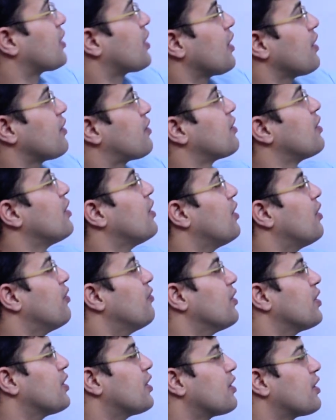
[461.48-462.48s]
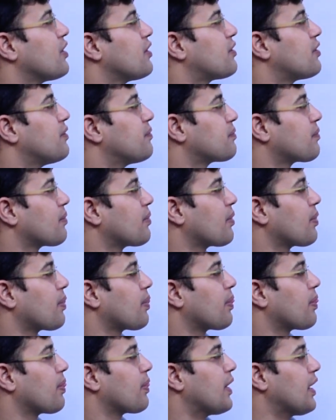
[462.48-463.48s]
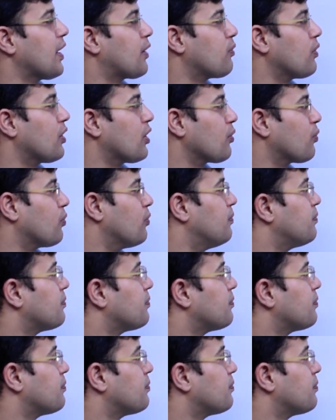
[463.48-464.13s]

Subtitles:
case where it is equal to,